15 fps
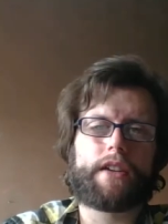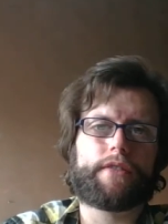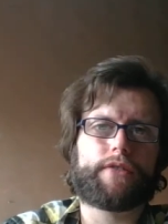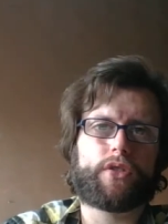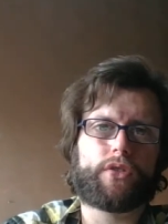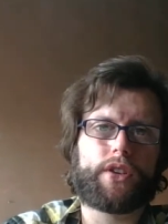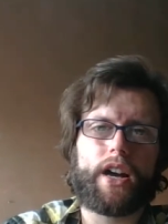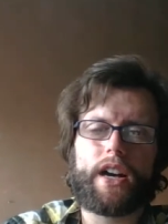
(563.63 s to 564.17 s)

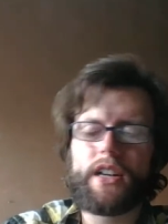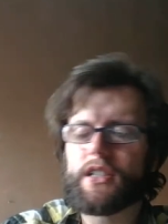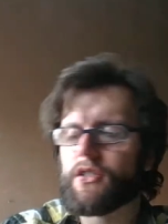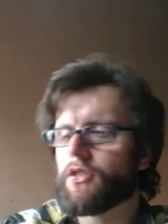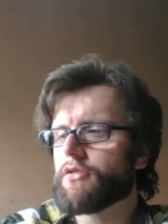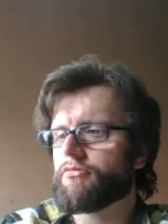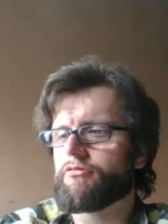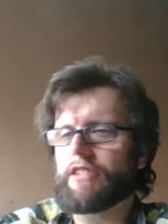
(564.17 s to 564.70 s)
fortnight, it's
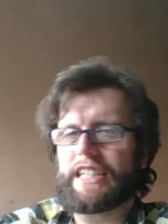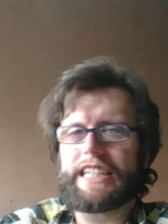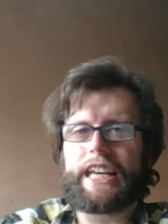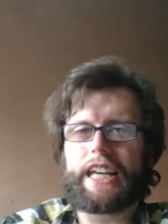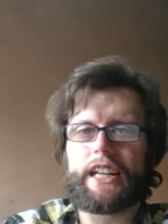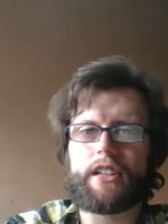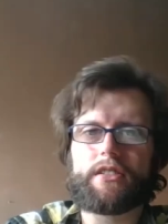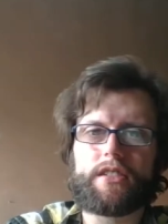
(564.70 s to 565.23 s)
just
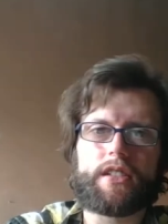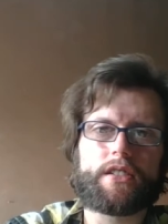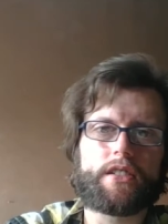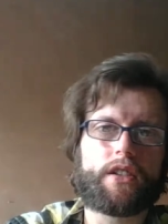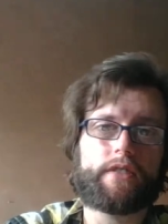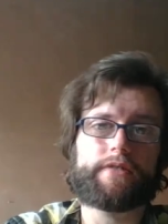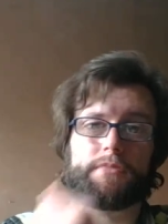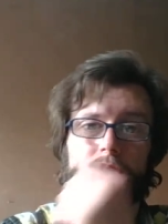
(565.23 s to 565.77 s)
ridiculous, this
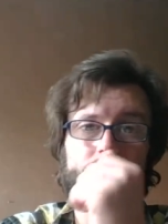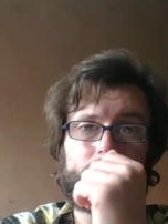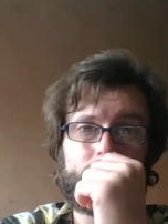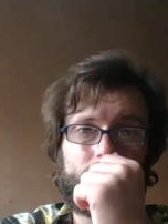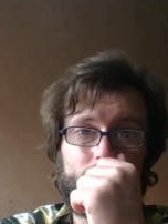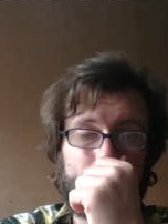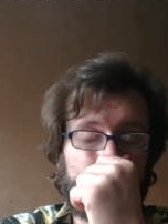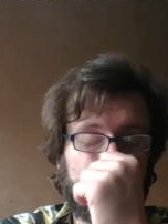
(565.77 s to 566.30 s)
government.
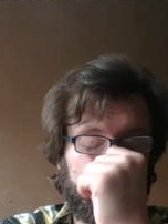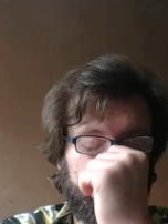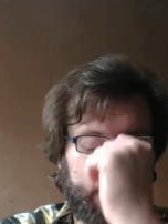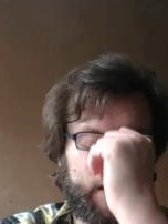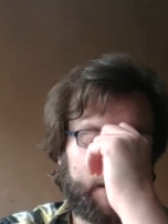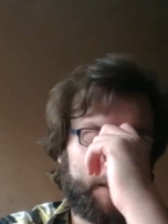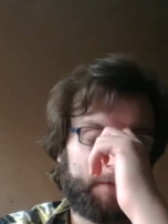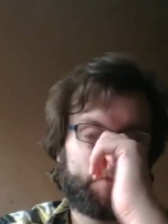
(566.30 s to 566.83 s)

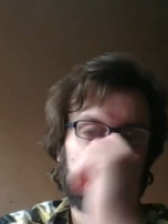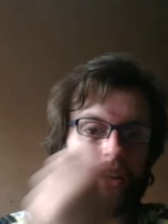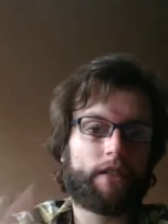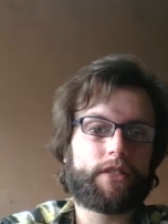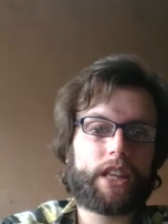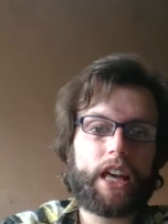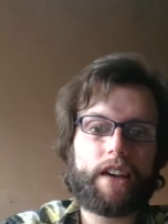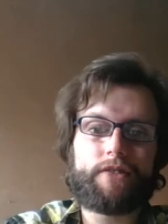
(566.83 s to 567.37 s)

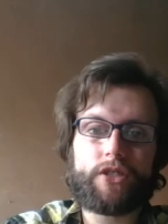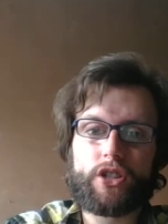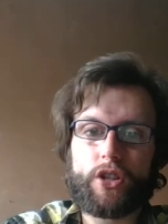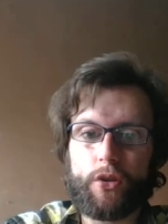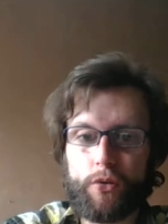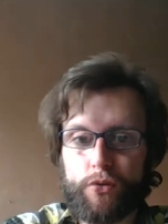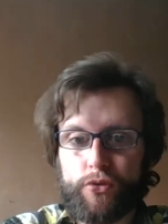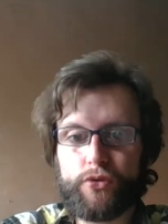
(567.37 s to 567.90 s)
If they gave us
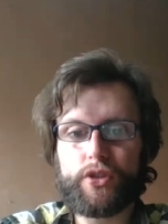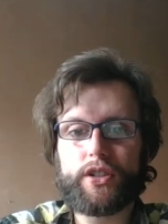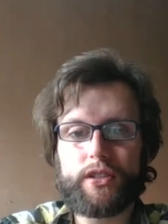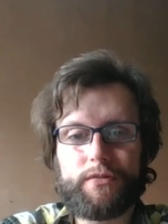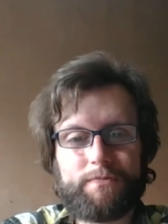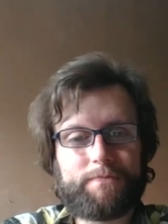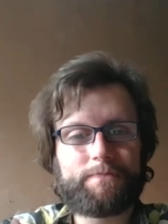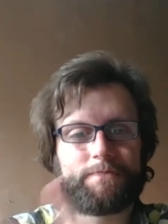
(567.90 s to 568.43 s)
£200,
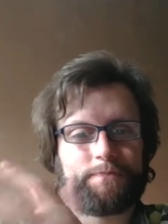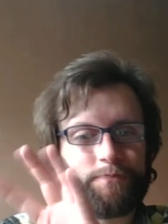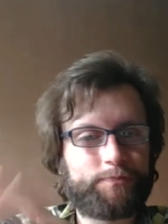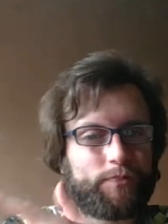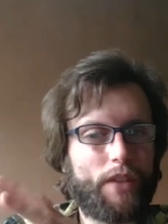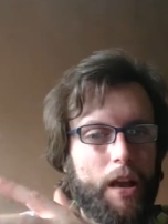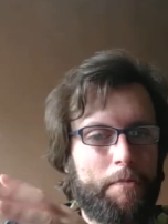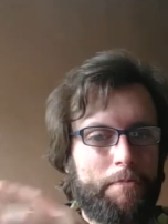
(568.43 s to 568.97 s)

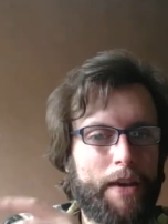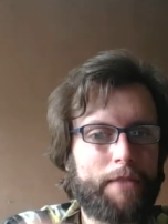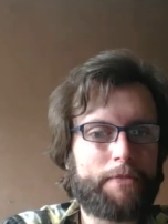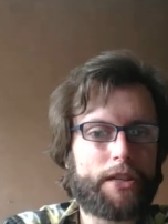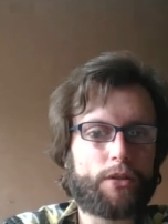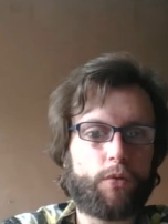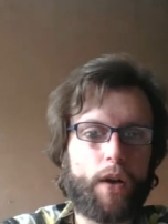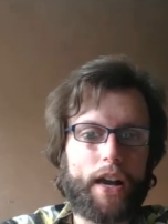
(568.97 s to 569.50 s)
maybe
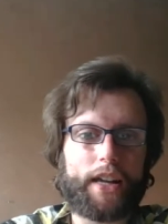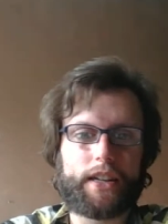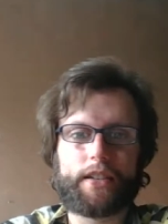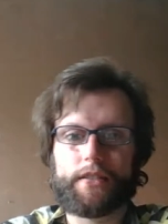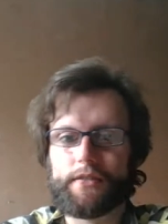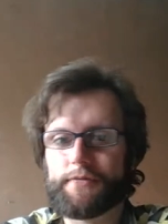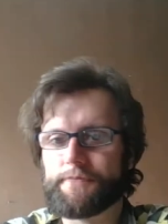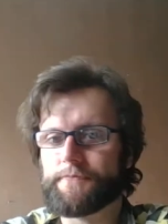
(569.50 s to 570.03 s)
swayed.
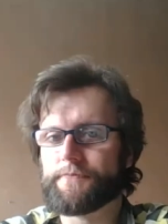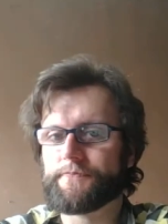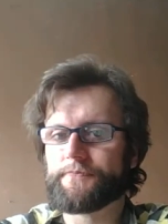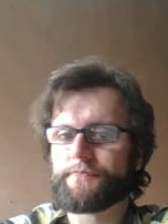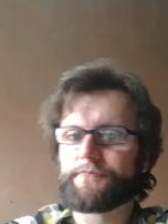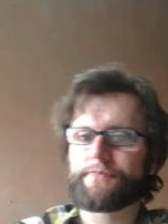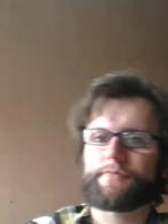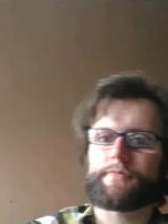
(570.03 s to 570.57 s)

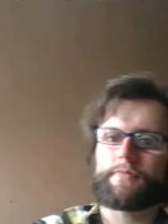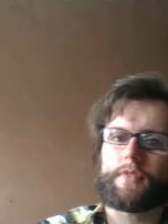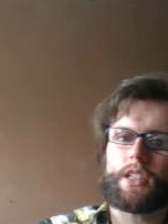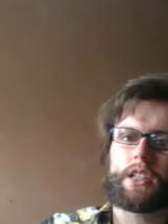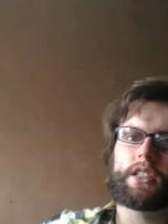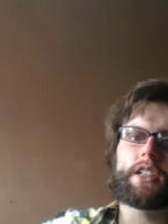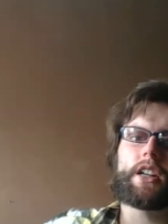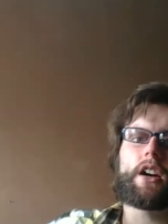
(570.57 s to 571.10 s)

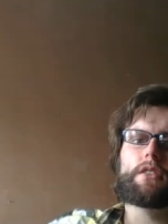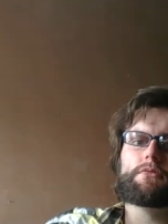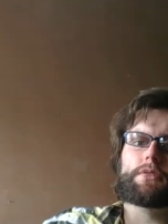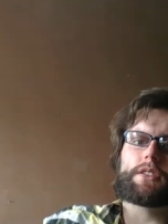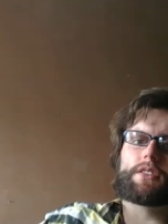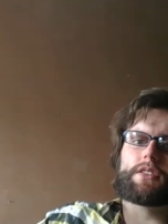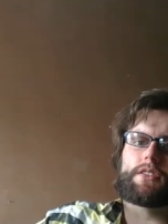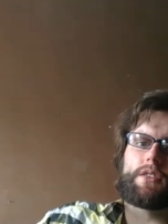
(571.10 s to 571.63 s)
You know,
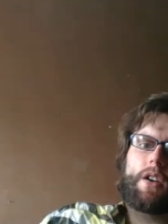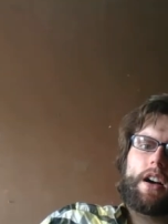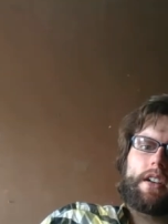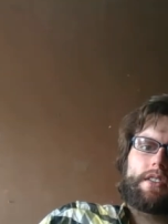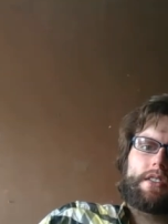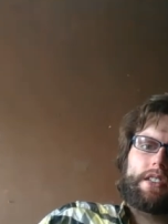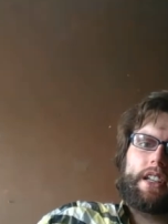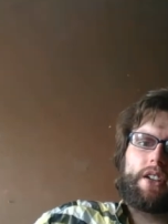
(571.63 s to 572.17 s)
because quite
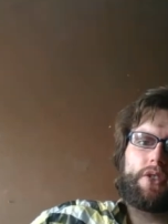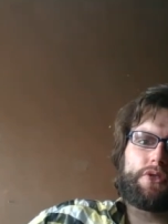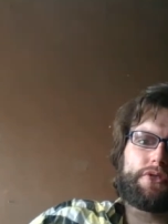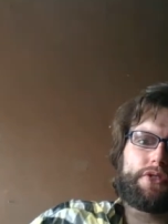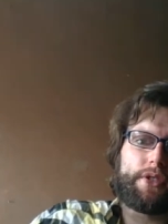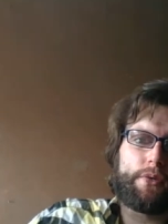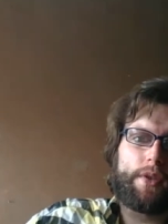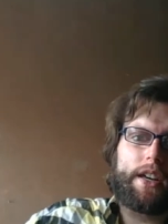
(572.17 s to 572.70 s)
honestly,
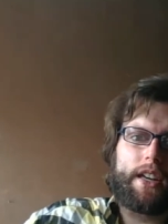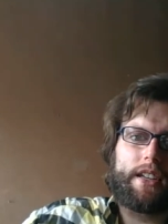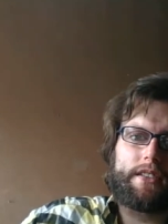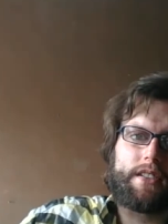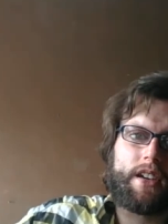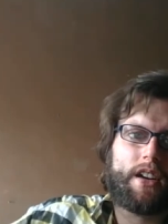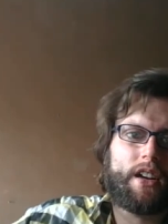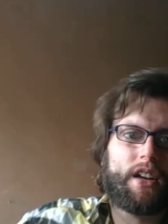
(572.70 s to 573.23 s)
£100 a week
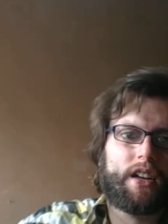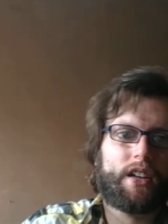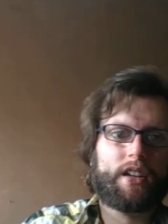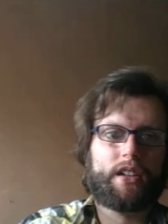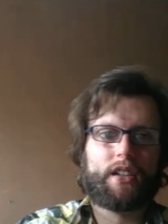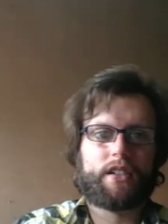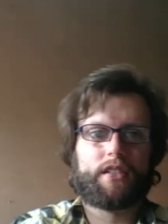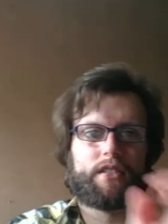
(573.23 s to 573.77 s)
is
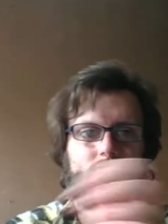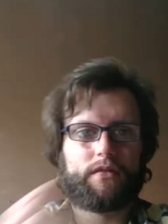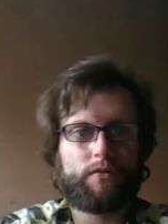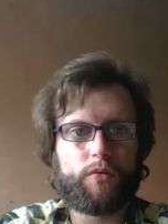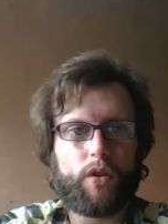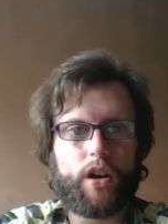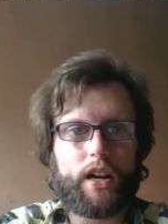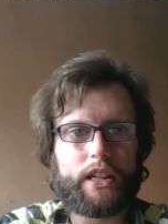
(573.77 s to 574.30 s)

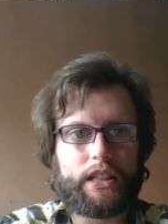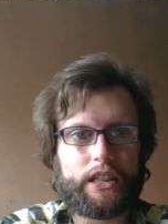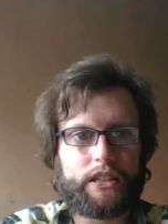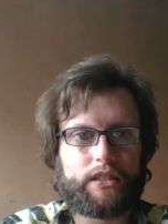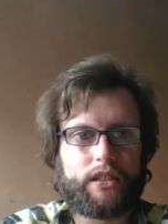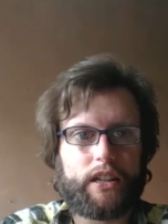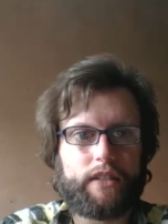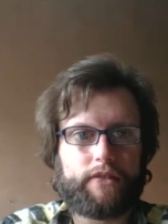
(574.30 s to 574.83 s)
what I need
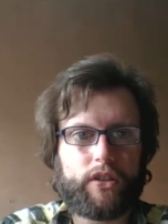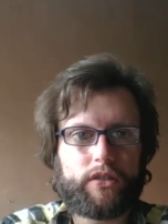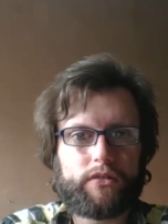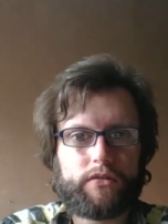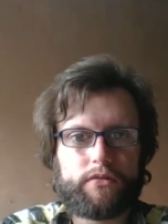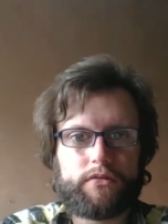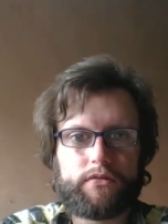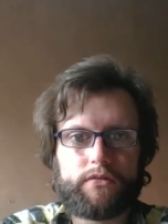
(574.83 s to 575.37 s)
to live on.
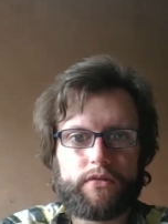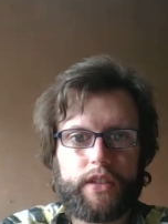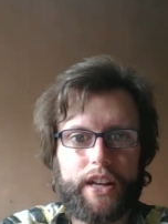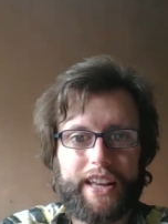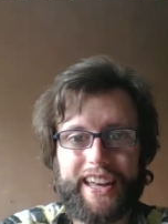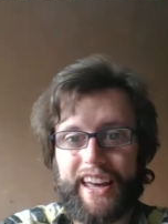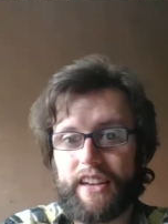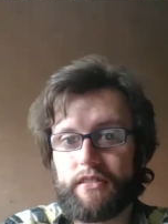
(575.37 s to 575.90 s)
Then
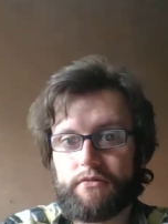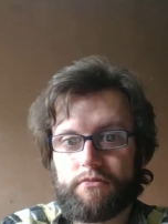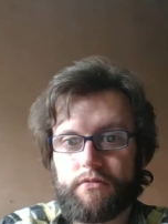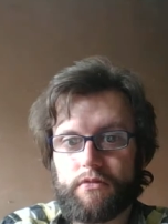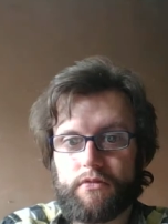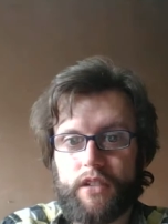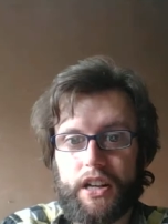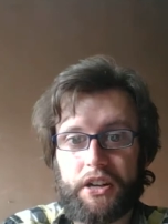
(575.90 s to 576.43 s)
again,
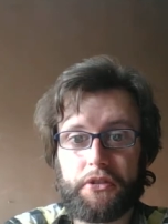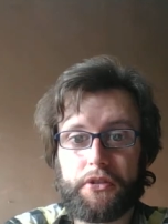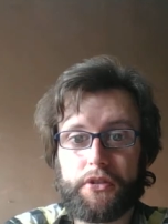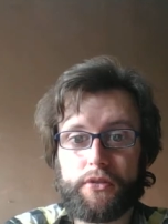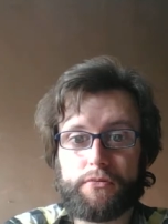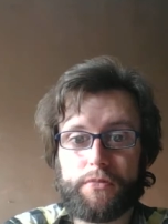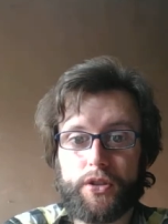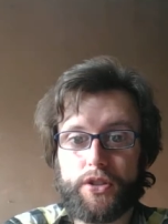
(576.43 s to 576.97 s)
I don't
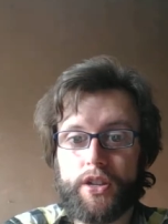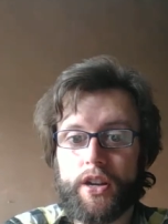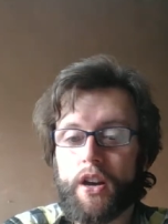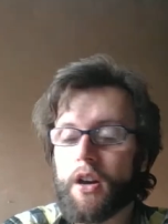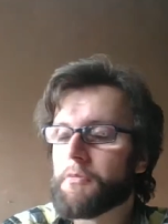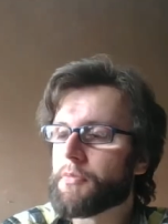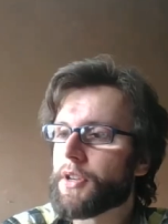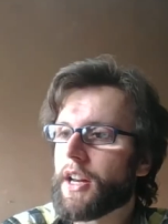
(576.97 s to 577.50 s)
do much.
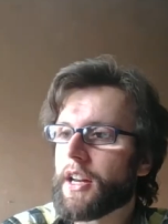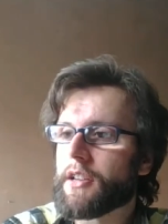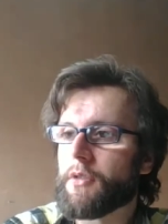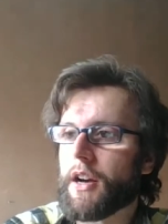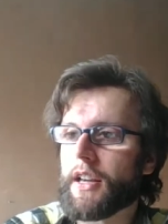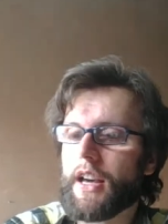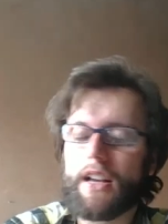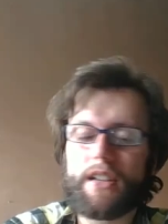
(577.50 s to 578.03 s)
But
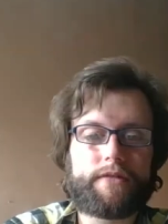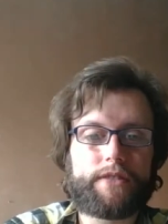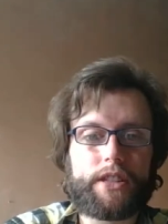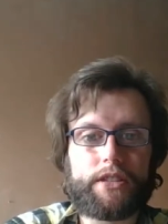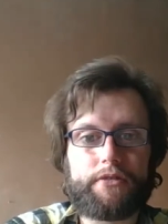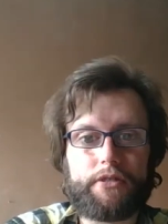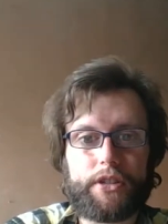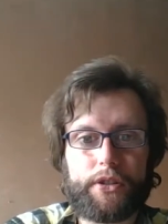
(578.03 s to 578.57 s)
anyway, as of
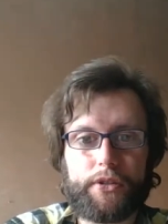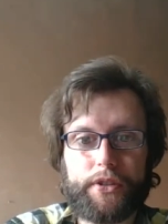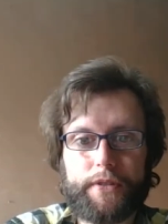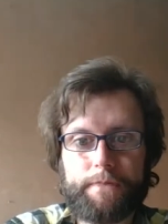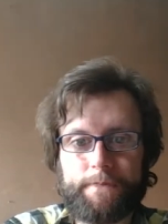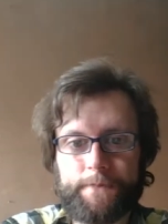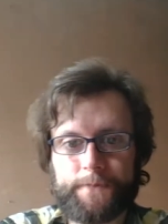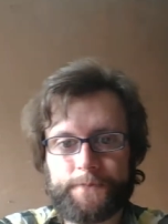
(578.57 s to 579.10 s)
this recording,